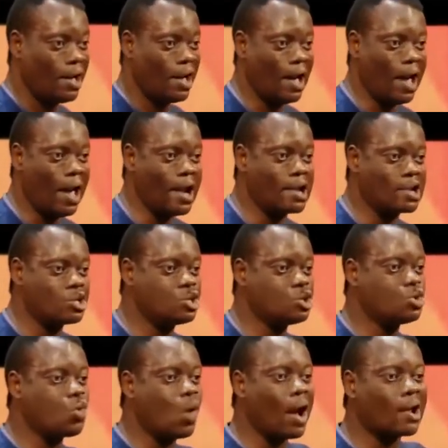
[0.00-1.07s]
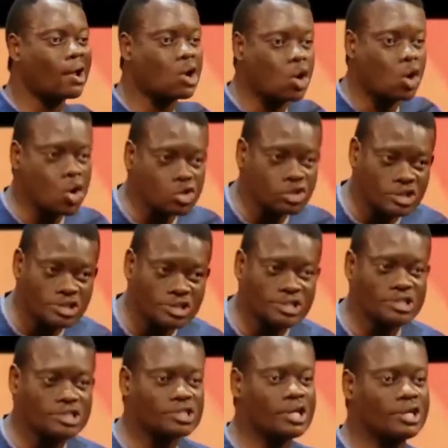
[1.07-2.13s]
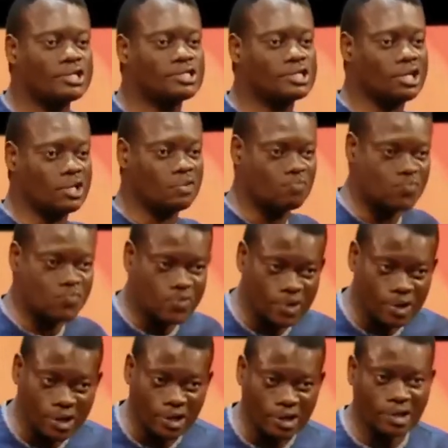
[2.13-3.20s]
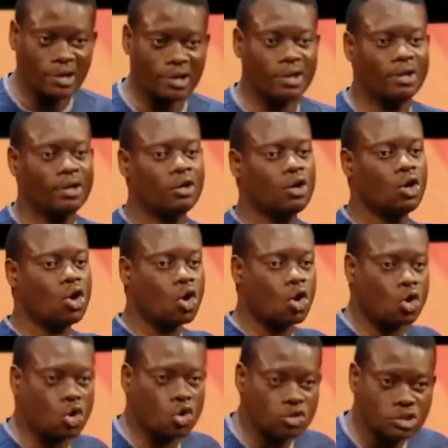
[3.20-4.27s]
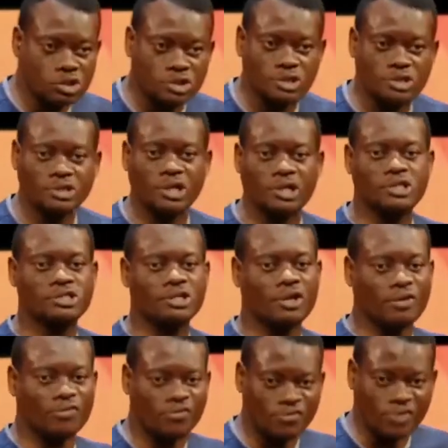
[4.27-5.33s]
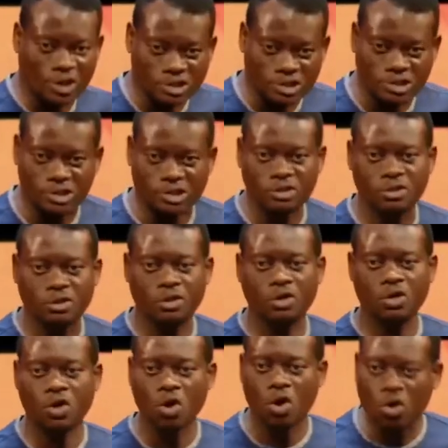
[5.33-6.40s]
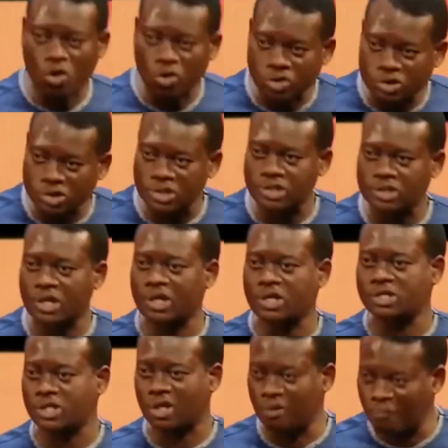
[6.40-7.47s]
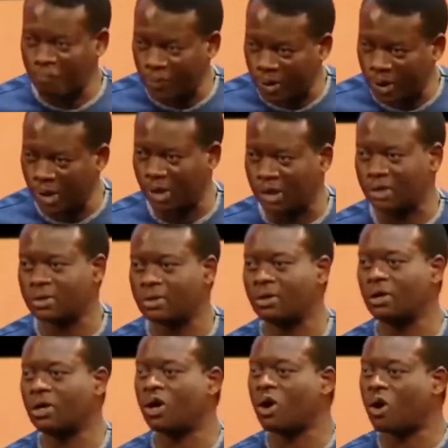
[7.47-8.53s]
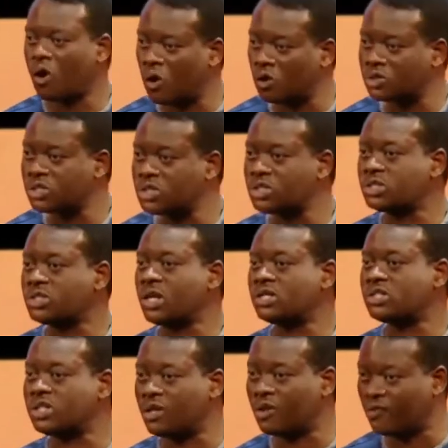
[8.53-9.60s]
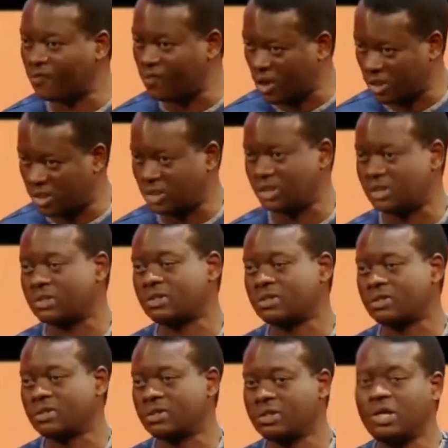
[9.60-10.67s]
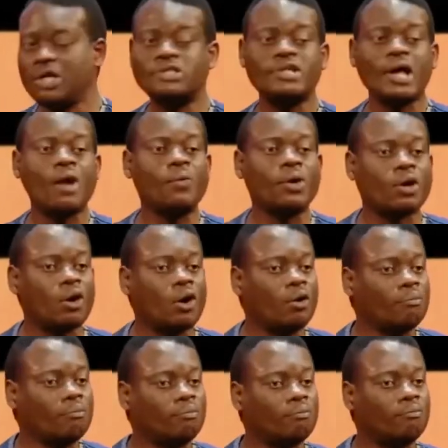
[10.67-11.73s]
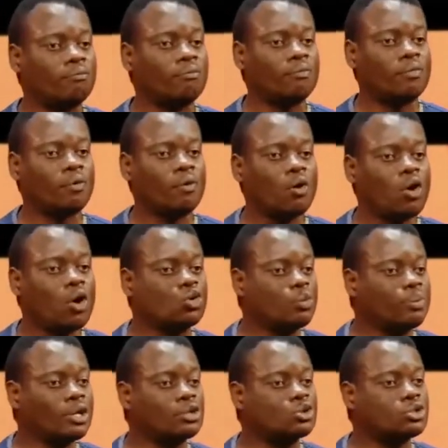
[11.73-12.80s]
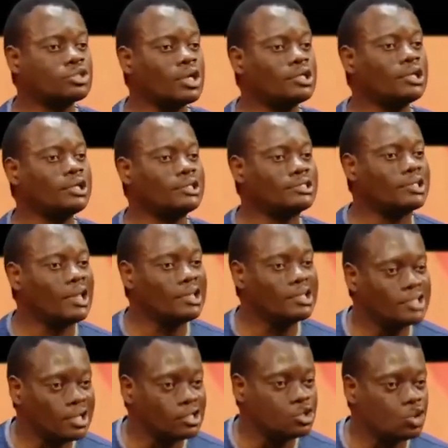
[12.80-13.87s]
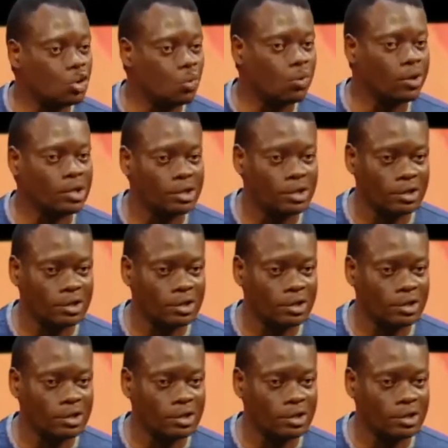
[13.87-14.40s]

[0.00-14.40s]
and you are consistent in praying consistent in fasting, consistent in praying, consistent in fasting. A time will come, God will begin to send the intelligence your way.